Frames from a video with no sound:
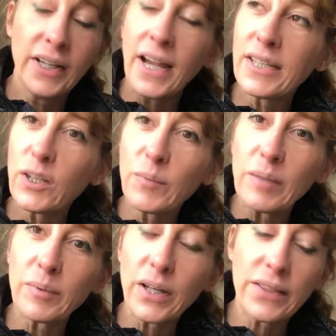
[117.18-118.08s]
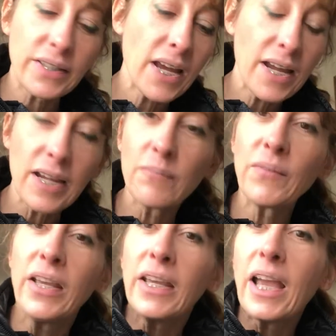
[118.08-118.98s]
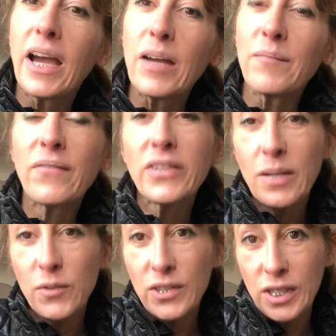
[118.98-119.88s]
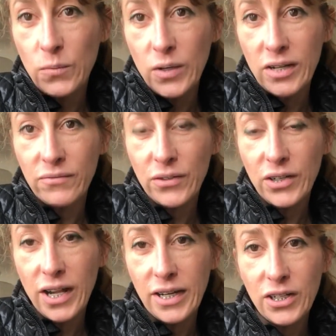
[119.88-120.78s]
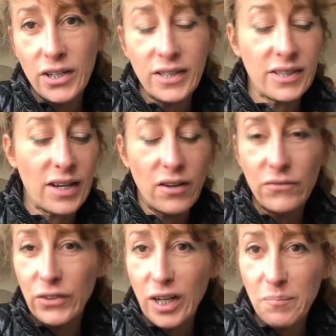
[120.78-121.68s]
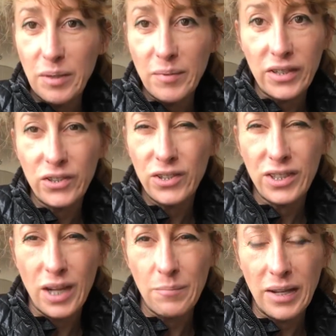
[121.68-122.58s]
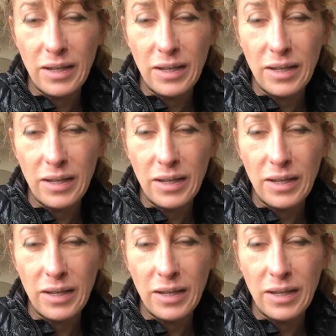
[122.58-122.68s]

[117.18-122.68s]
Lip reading: I tell people all the time, every time you see one at a yard sale for a couple of bucks, just stop by